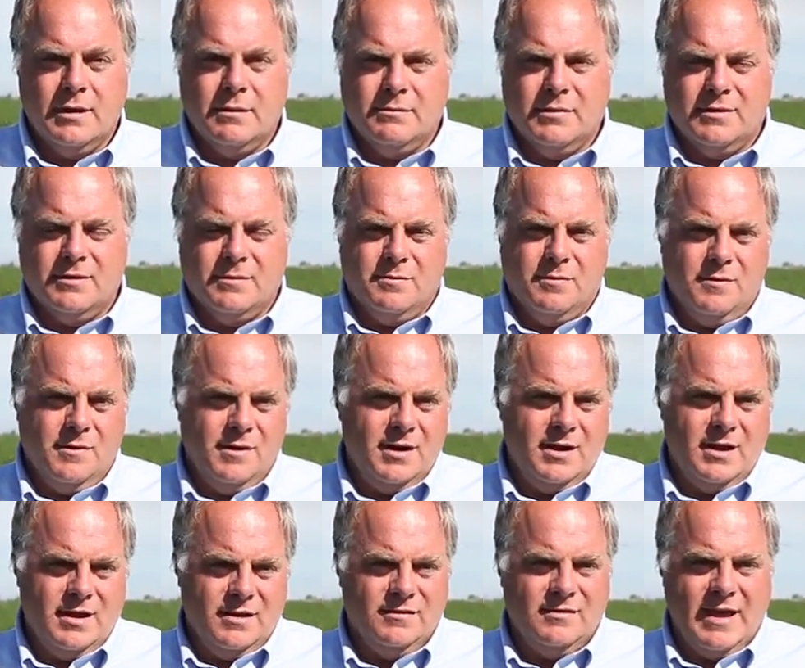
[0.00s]
But the point
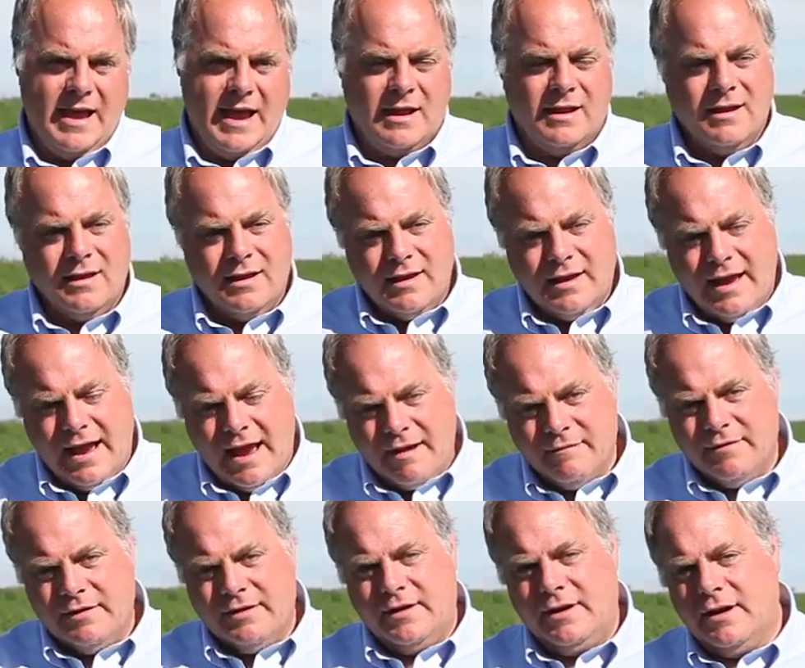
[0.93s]
is that
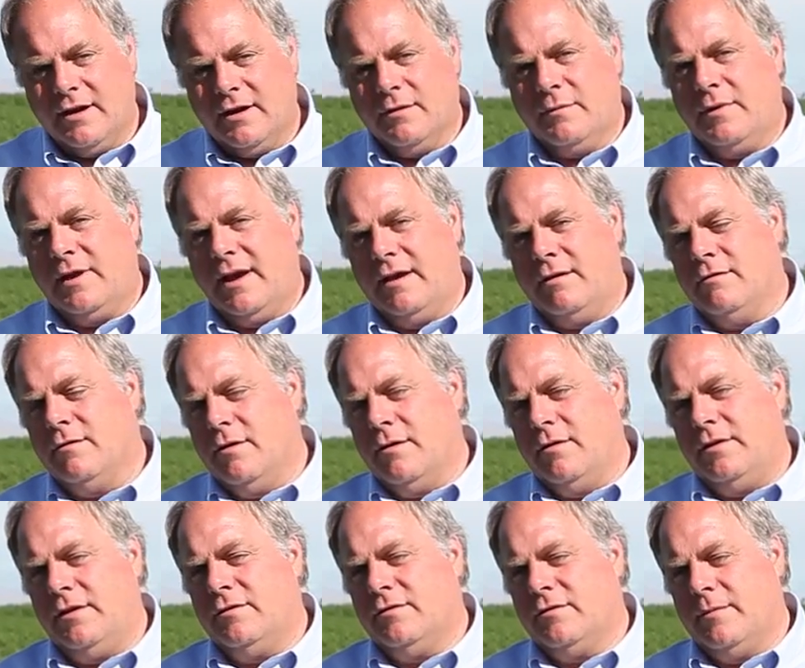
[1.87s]
every year we
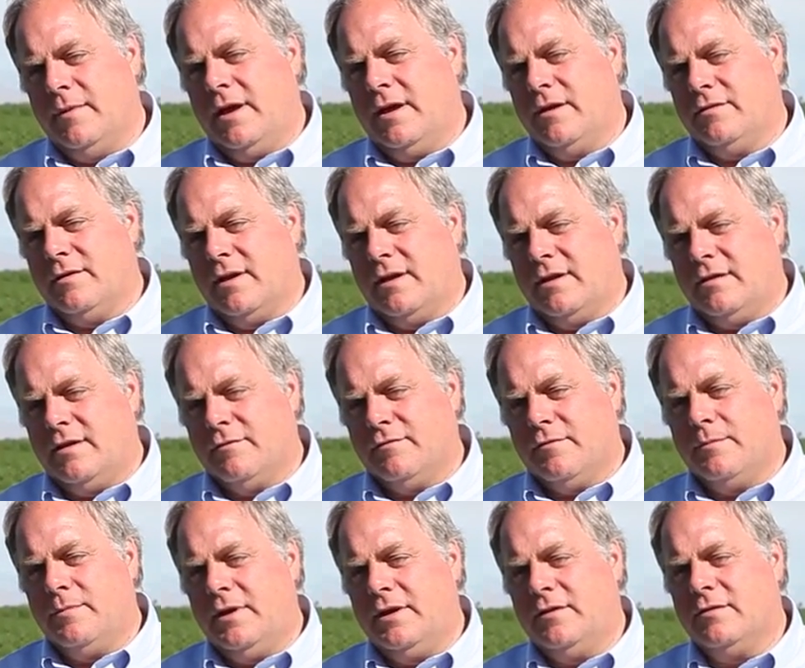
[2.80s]
grow these tomatoes on a
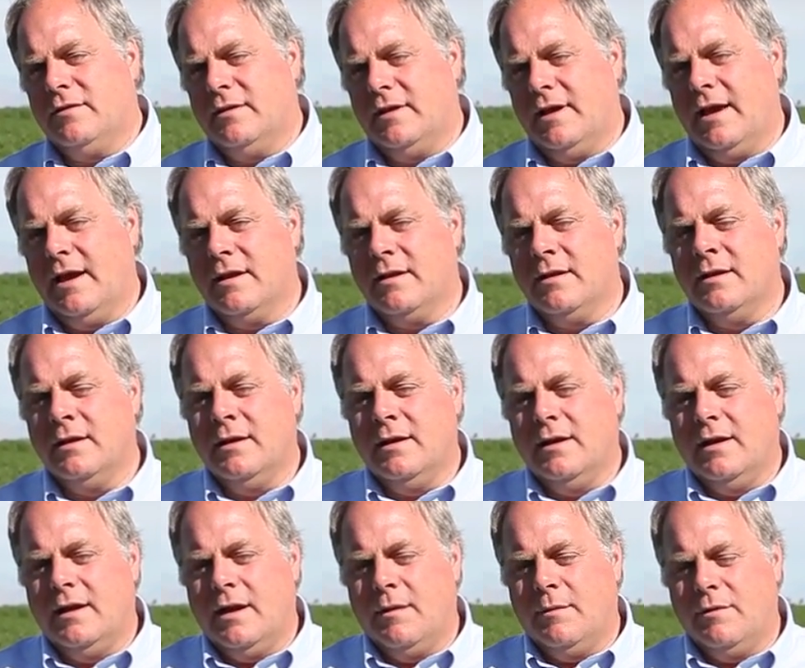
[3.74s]
different piece of land
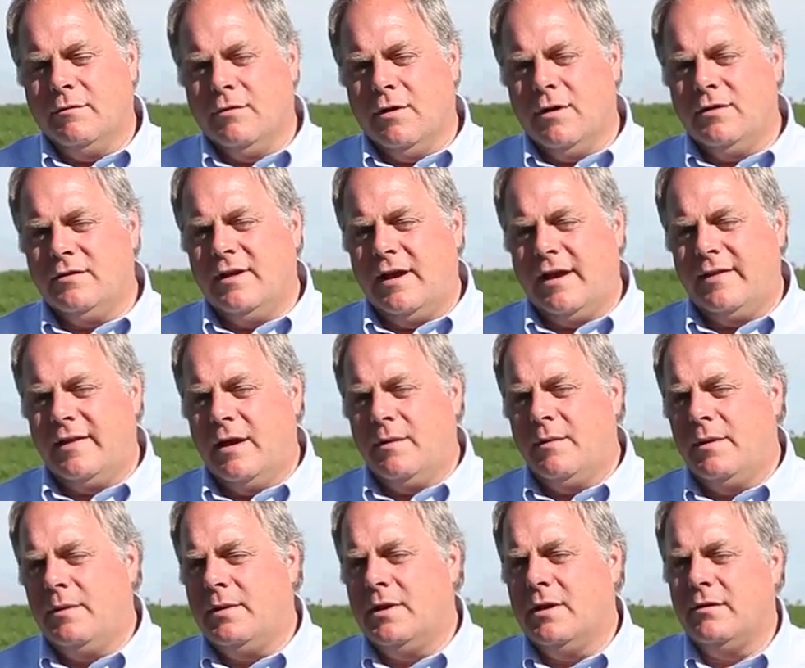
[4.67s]
and we rotate, and that
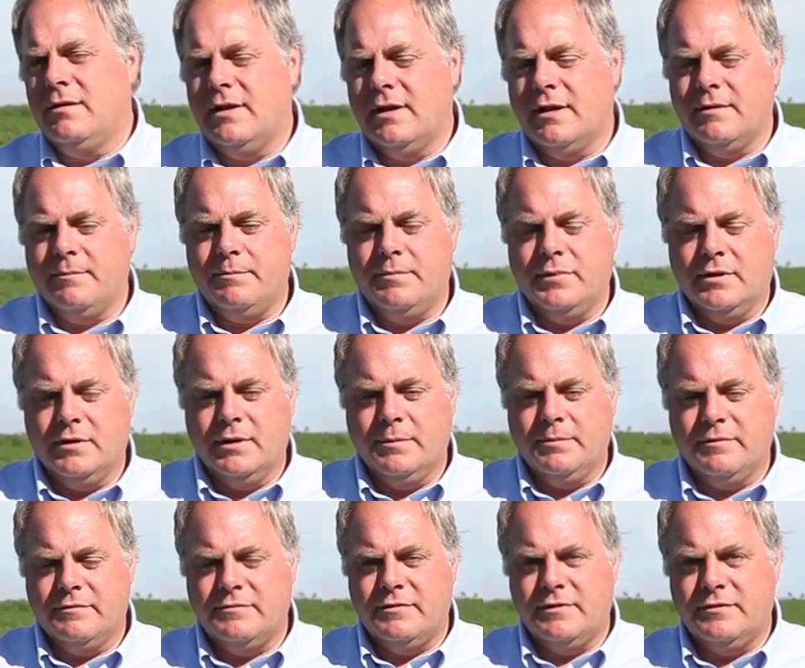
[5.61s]
way we don't get a
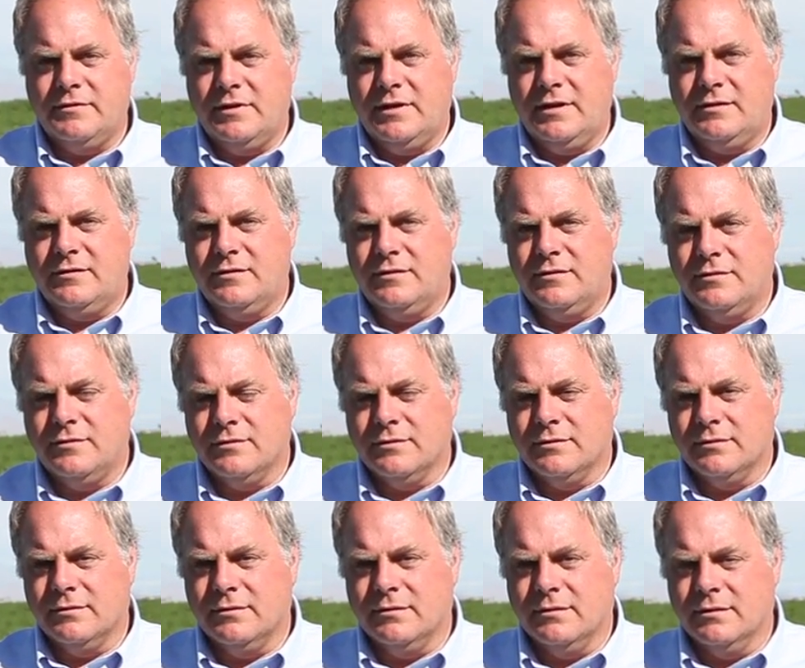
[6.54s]
buildup of diseases
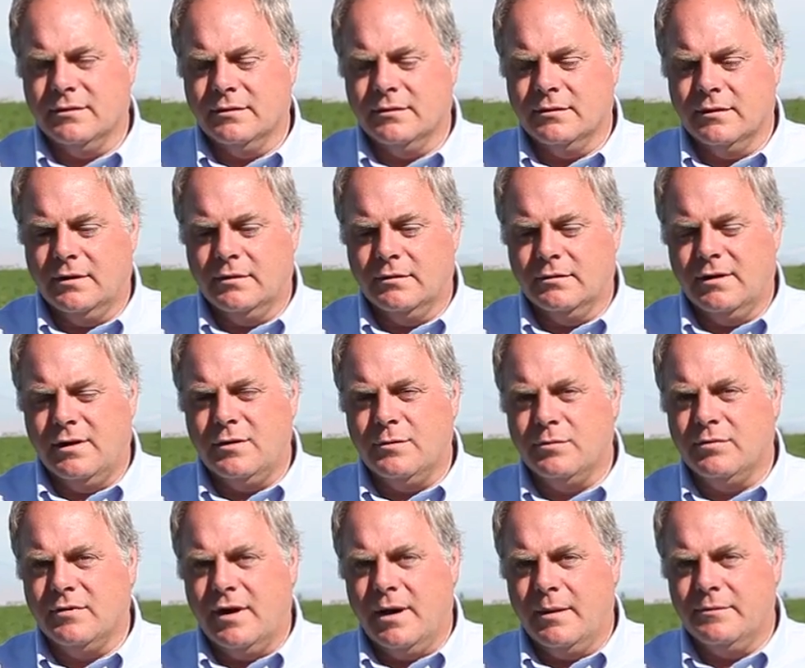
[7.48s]
or other
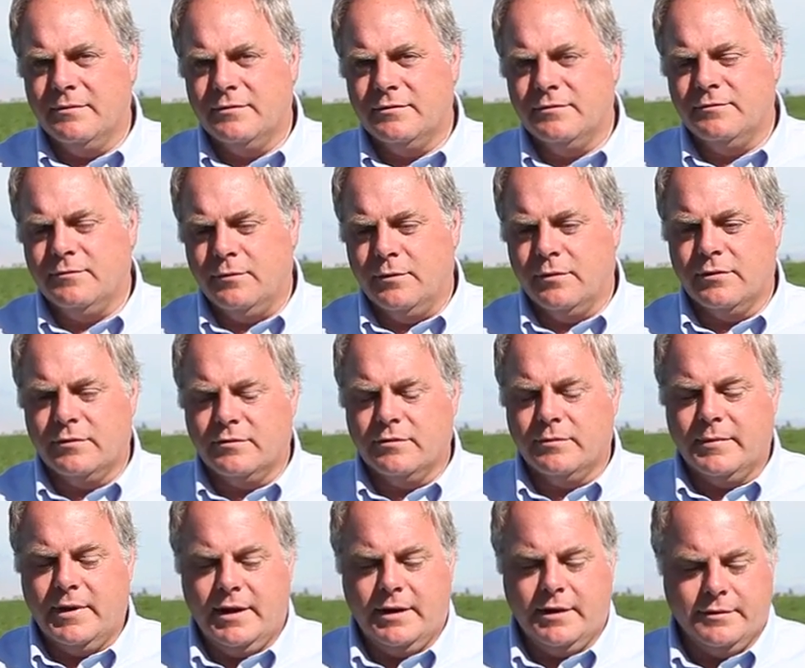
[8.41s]
problems for the
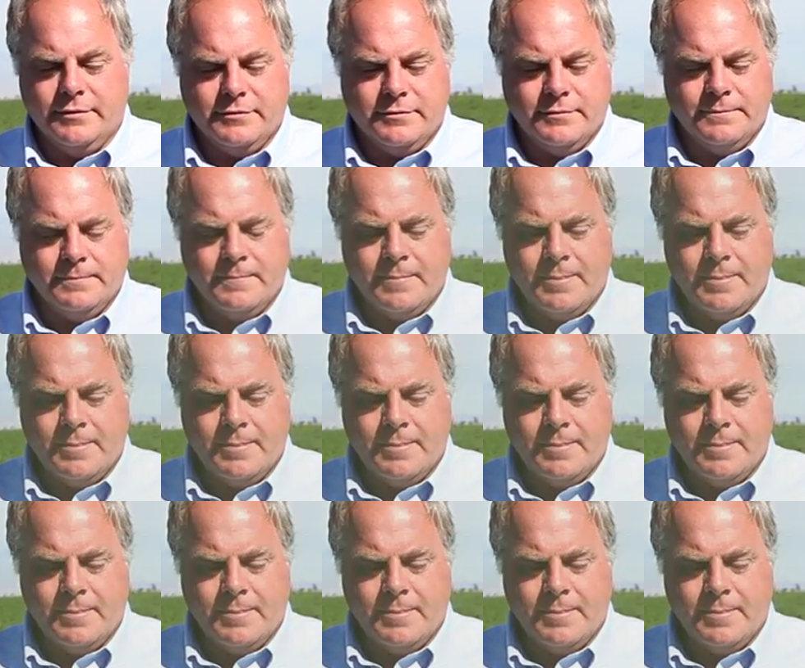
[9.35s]
tomatoes.